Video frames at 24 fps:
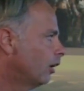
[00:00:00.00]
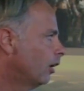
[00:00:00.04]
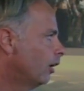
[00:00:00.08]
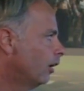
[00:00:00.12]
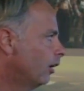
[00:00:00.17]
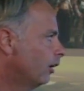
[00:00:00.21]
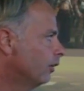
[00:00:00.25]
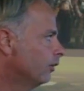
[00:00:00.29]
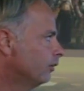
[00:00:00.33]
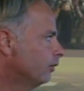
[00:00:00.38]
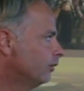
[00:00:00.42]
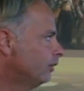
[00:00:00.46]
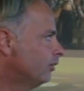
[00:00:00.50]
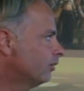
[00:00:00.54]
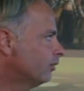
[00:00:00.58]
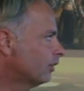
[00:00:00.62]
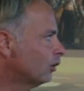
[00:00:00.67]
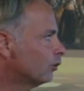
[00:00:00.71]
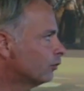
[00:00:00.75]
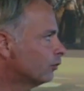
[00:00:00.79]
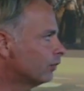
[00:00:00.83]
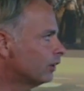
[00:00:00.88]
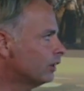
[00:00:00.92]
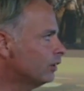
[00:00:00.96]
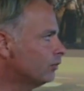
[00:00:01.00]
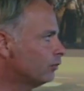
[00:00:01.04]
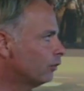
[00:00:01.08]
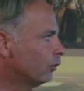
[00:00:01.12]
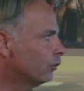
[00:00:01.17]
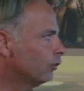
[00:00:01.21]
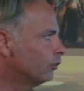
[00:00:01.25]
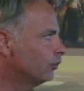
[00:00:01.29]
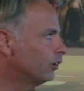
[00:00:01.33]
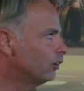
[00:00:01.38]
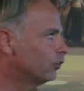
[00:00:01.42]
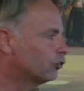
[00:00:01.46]
kind of
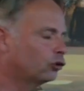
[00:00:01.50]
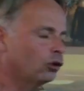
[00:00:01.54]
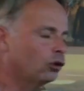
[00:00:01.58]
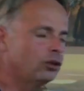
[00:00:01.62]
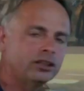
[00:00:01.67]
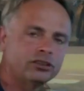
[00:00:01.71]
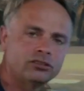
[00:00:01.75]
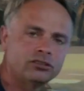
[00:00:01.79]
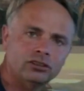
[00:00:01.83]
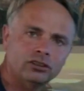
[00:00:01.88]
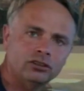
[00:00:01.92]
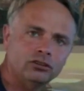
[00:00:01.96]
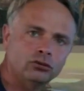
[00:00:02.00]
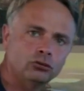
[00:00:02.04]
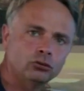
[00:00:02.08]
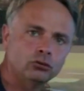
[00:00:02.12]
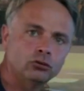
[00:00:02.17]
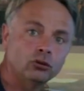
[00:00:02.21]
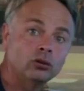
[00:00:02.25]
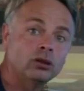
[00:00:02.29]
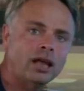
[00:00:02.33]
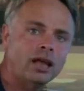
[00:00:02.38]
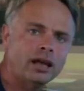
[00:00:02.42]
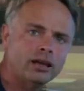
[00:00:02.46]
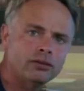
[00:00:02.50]
event is connected to the